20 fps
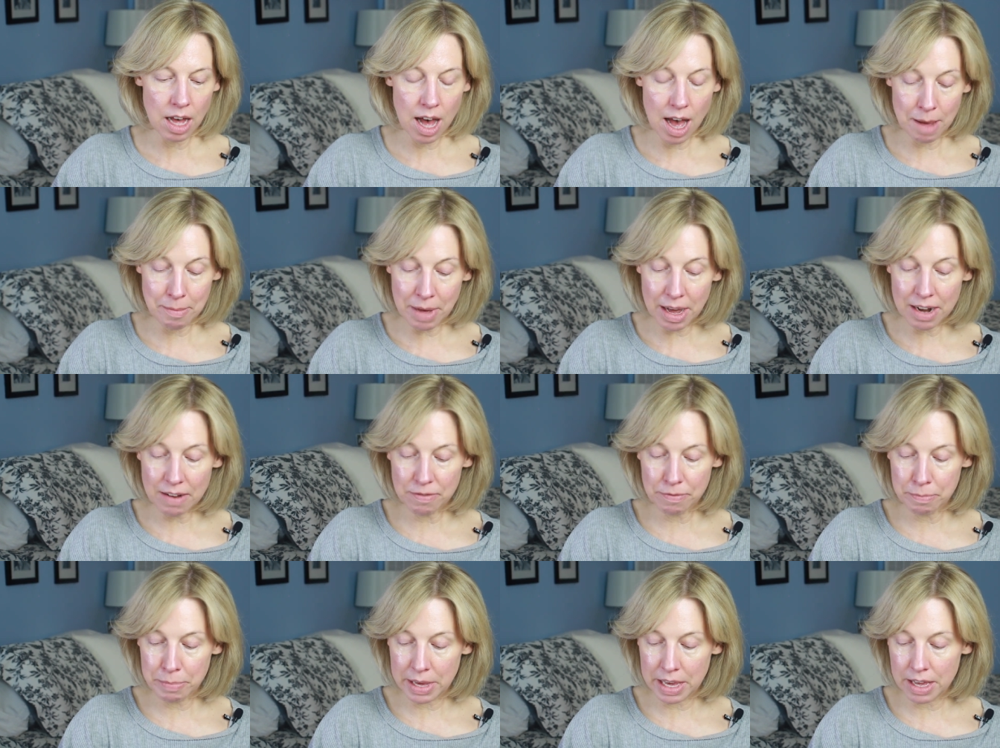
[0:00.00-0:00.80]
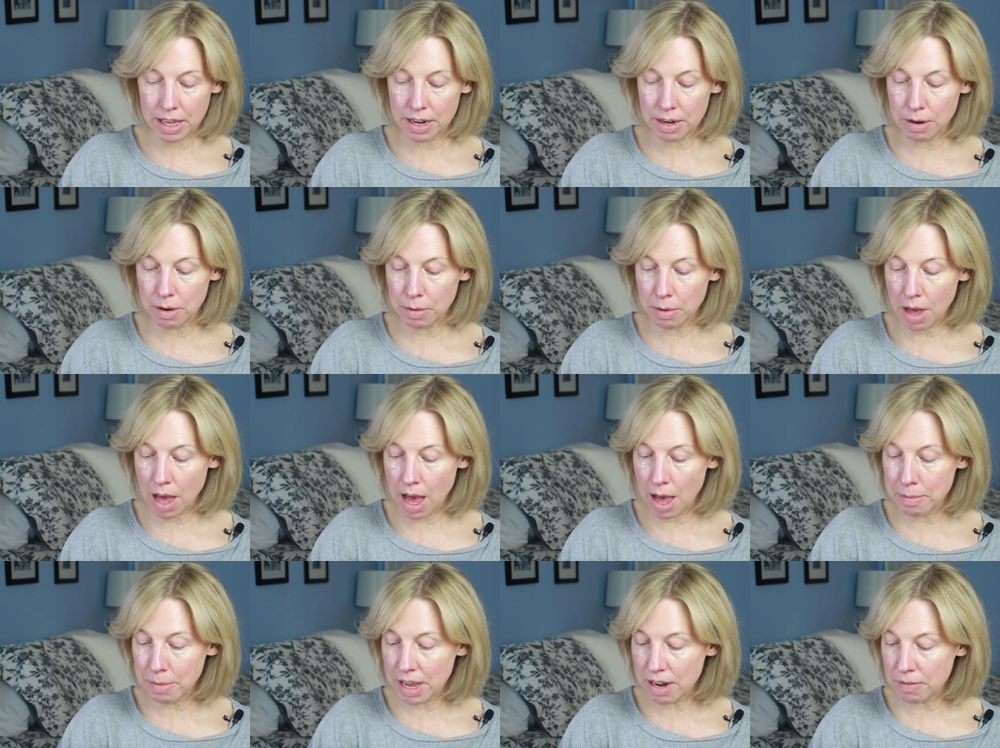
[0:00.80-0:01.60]
I might have been,
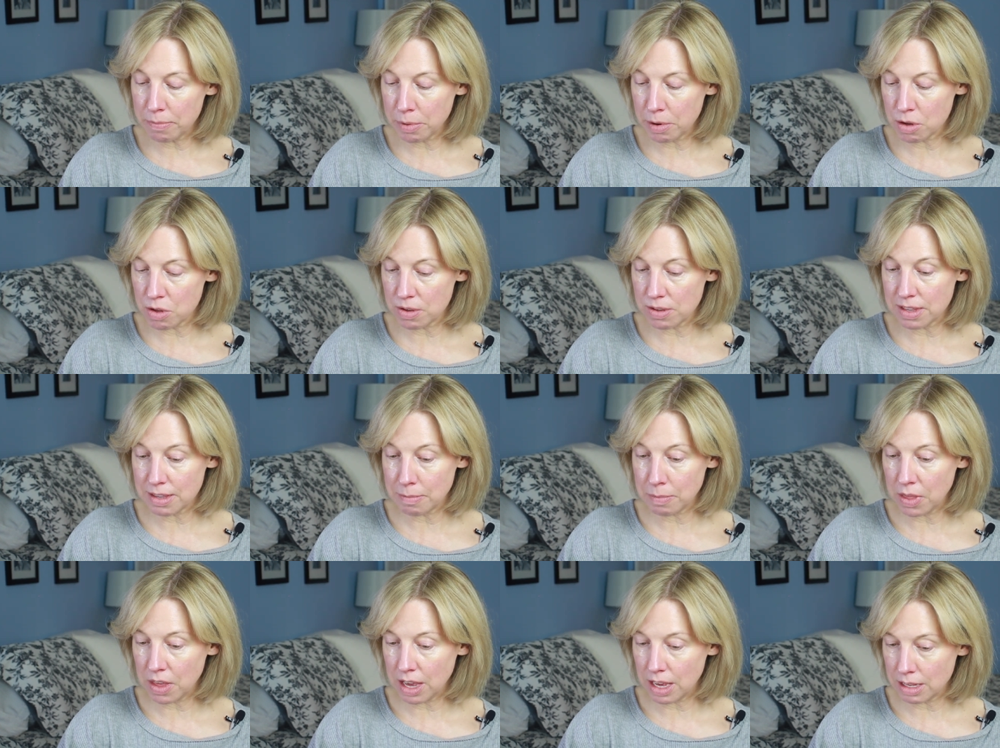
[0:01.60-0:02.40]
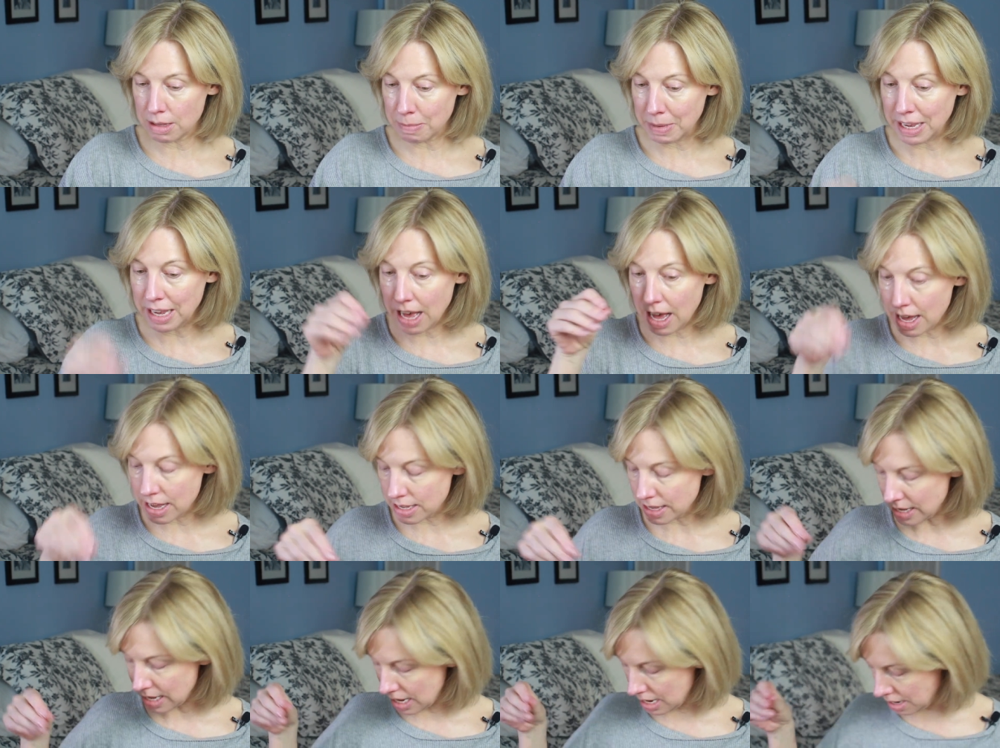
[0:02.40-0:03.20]
I might have purchased some things
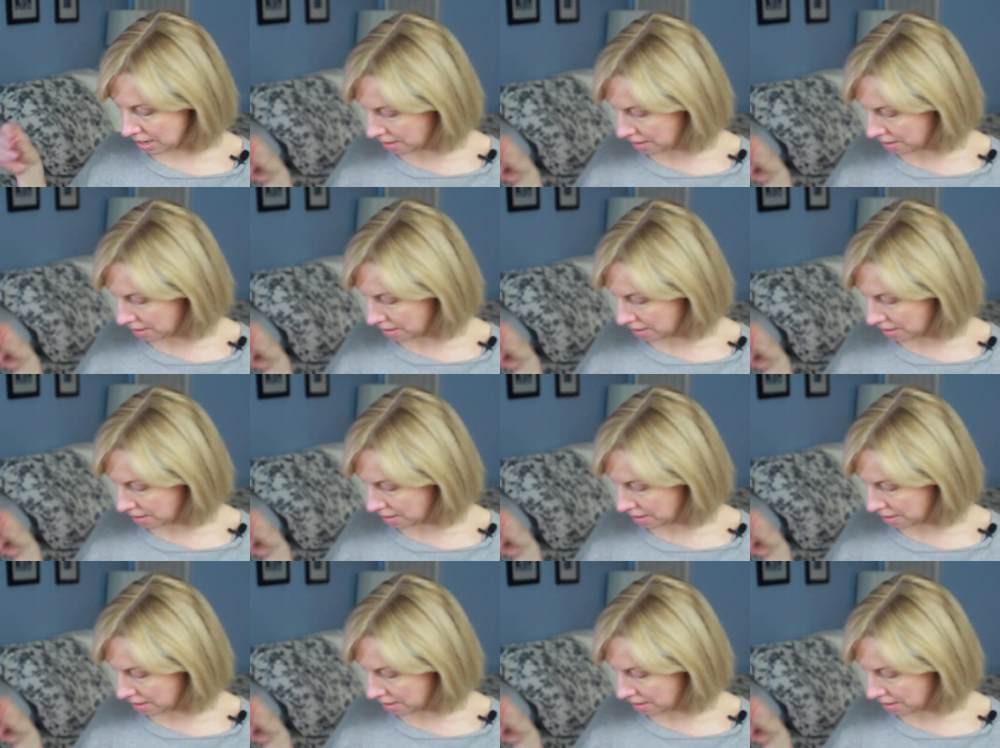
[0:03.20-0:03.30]
because an